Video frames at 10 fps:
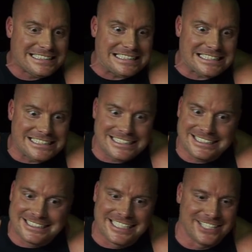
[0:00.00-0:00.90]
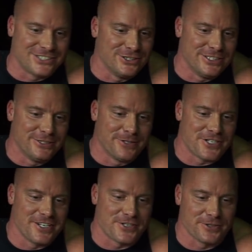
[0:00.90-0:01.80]
It tastes so good once
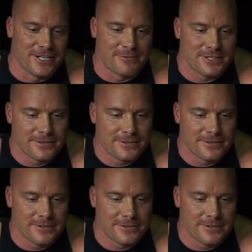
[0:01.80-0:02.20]
it hits your lips.